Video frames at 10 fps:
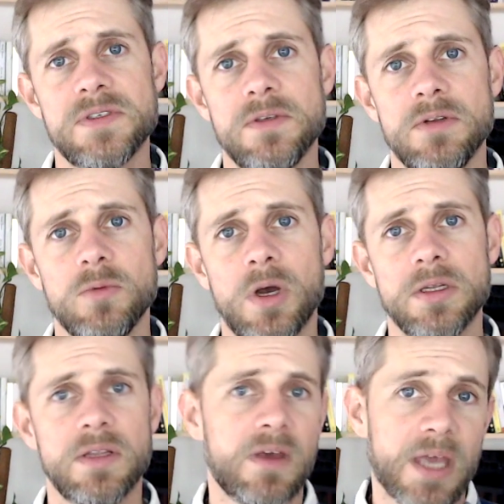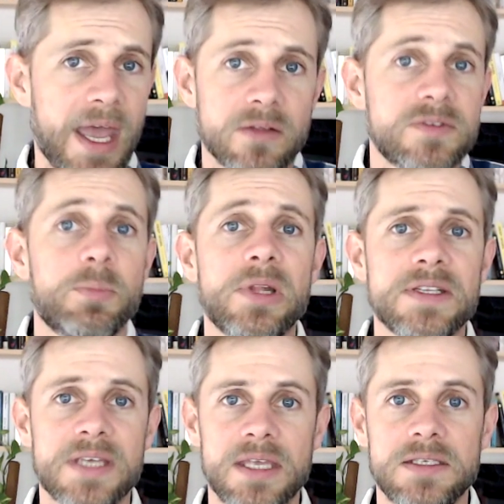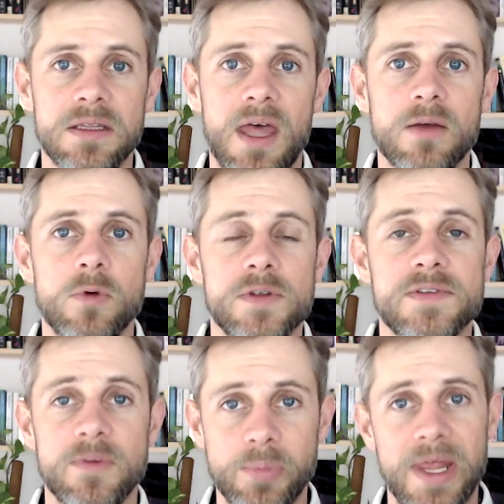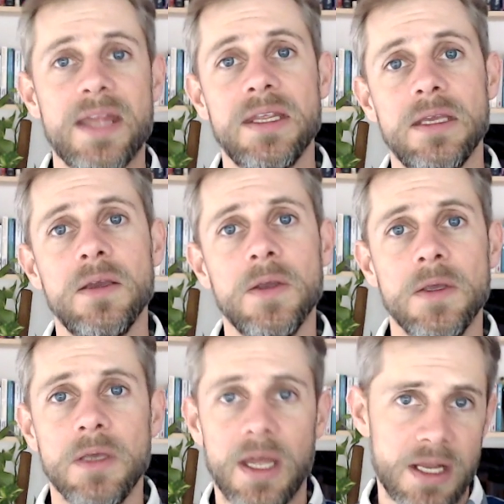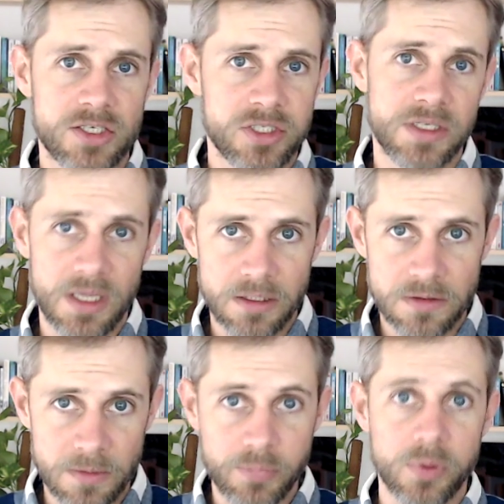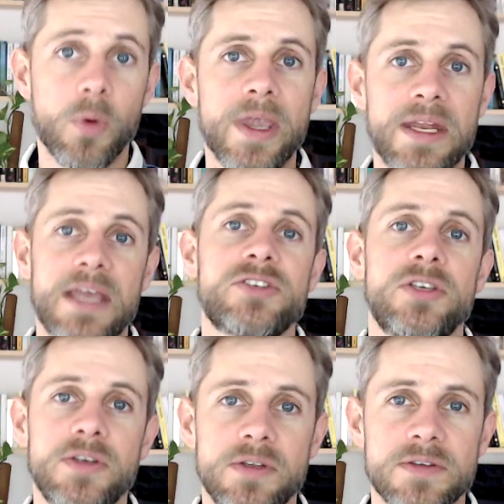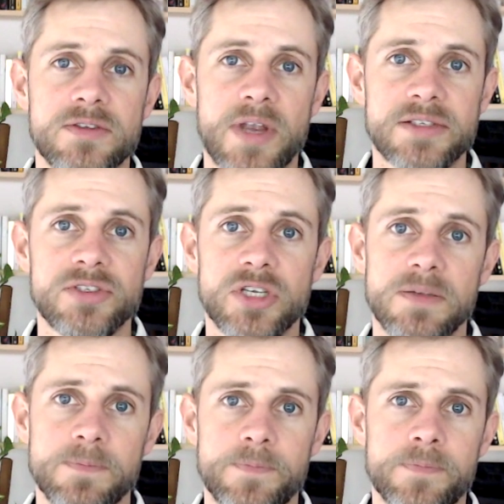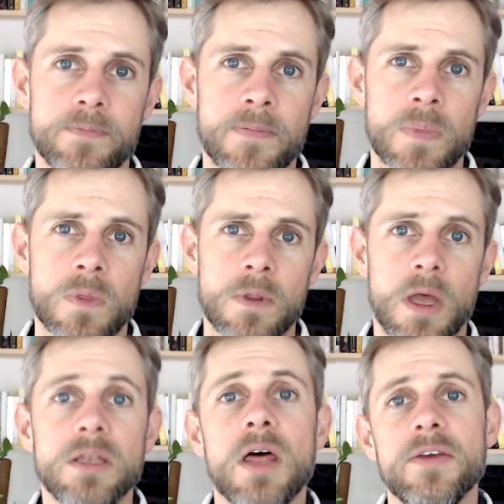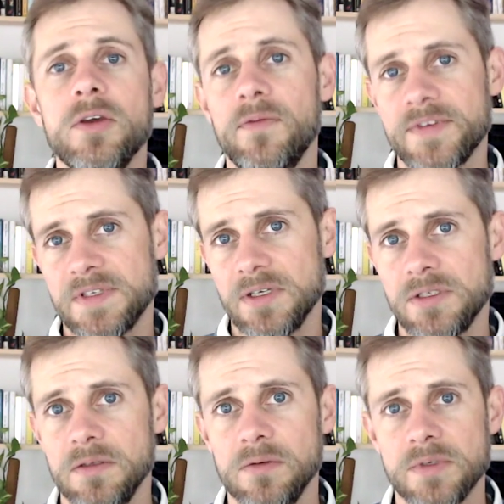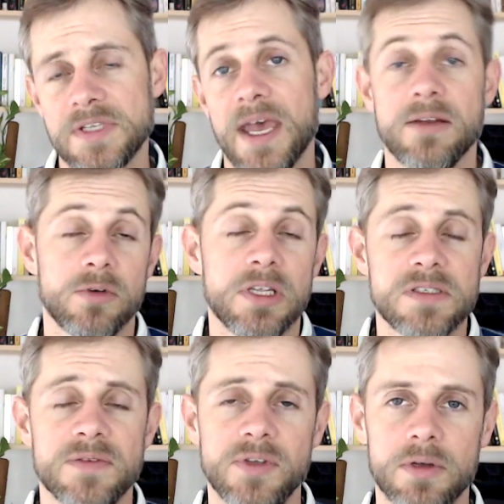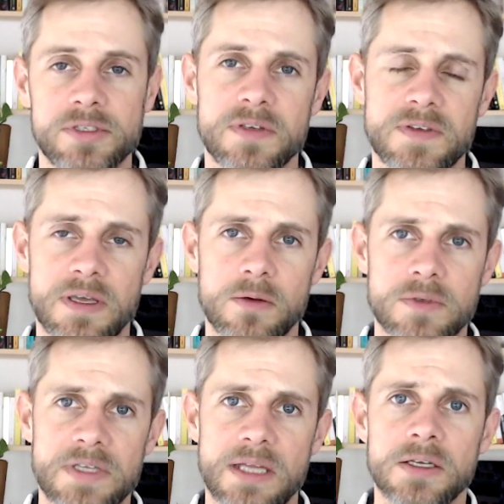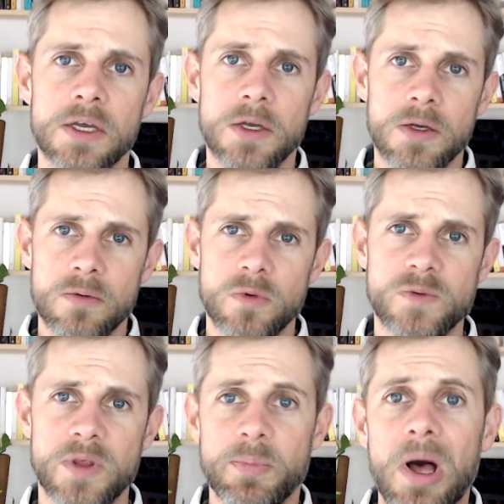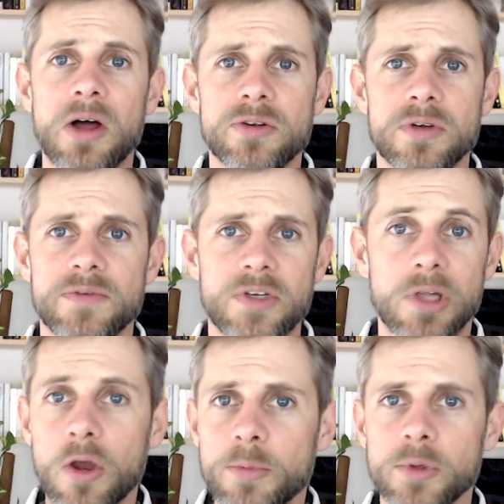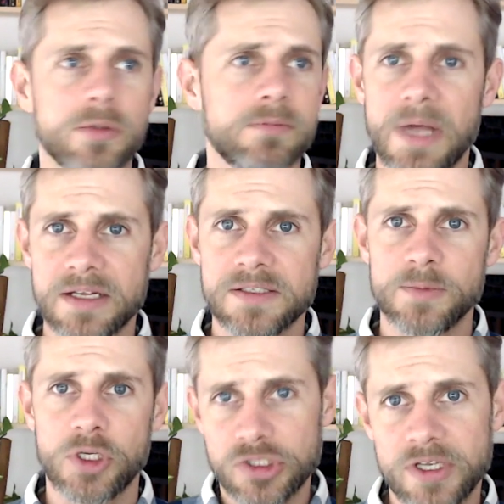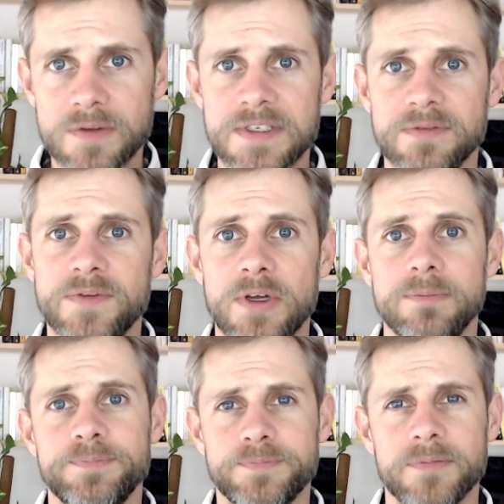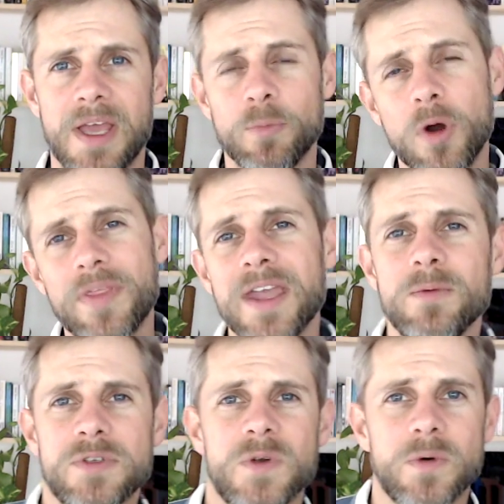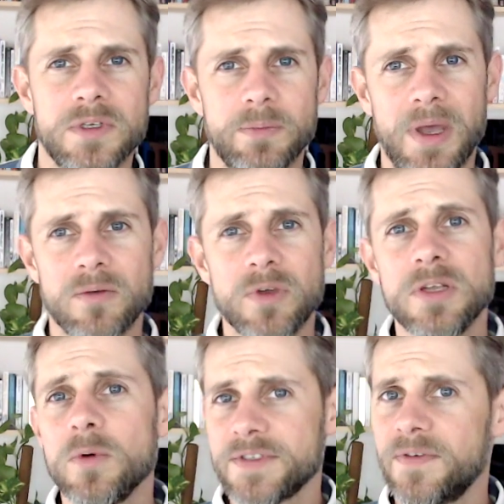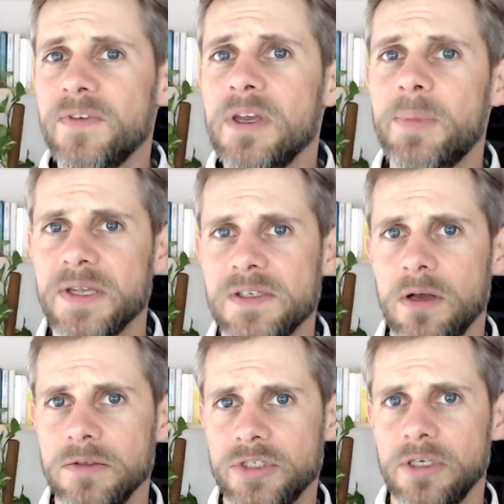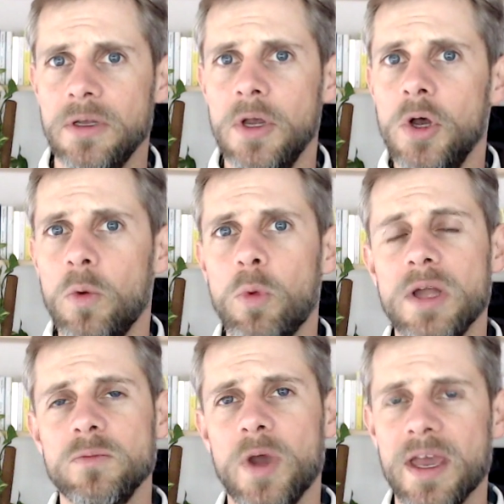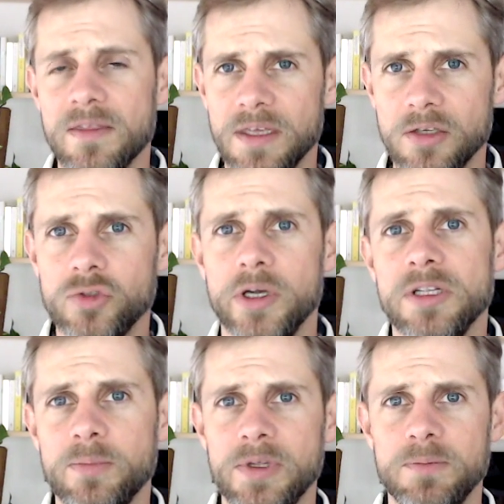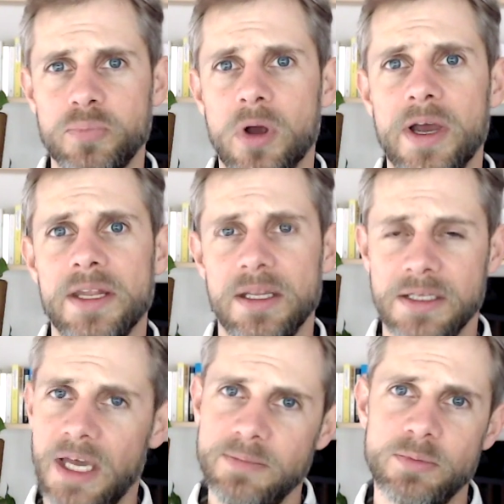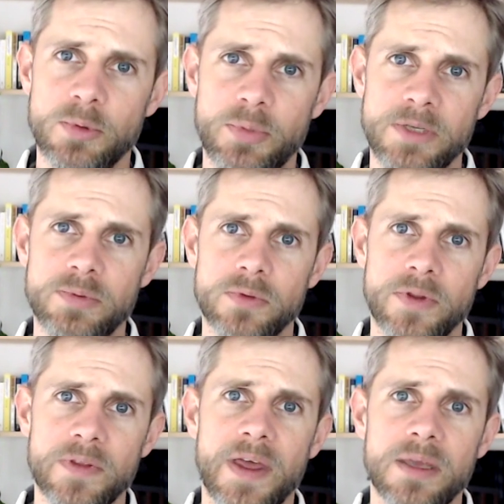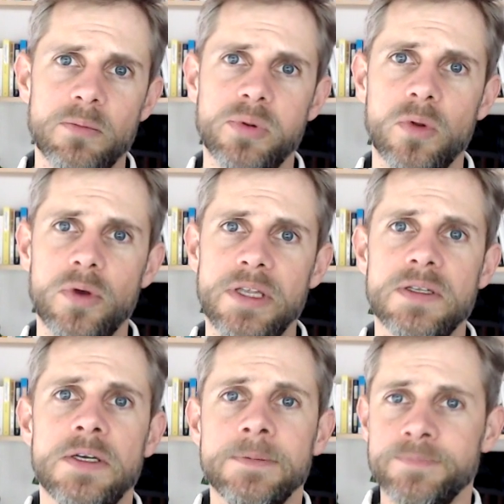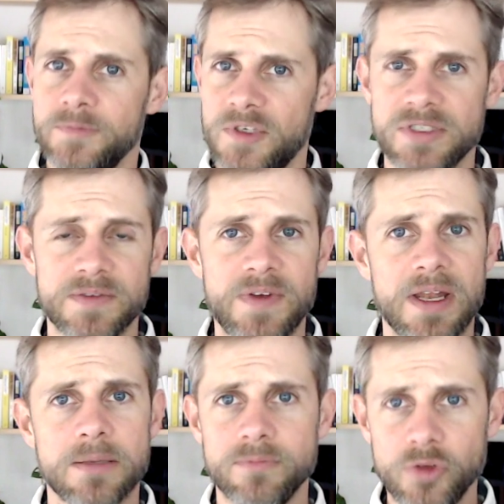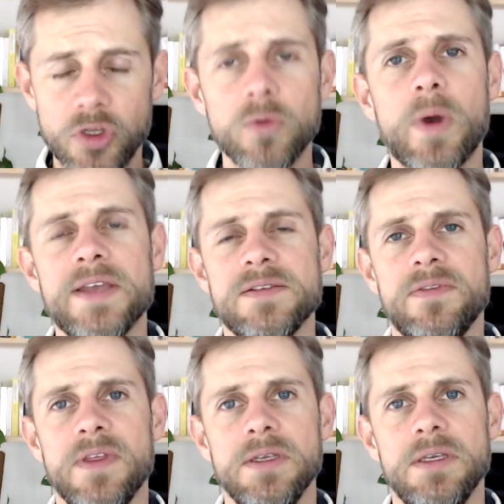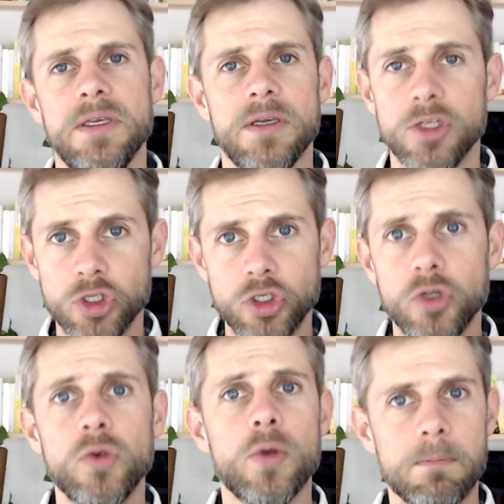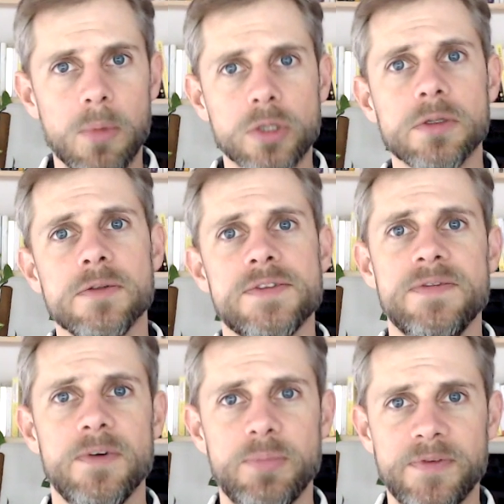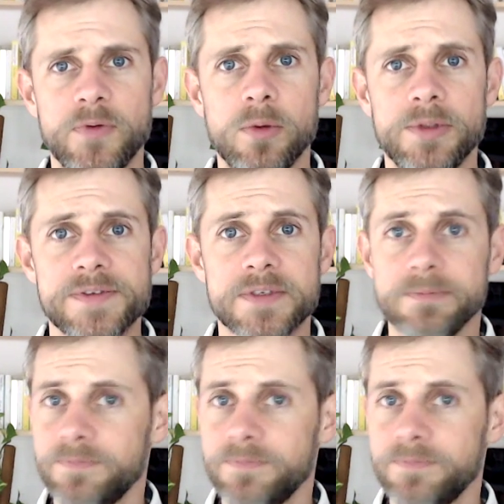unit one, and how debilitating that was for planning and actually deploying and executing the strategy. Another conversation that was had, or an interview I should say that was had, was with a partner of a global management consulting firm. And what they were talking about really was a fear-based culture, one where the incredibly bright and capable people that they employed to develop new ways of thinking and new models for performance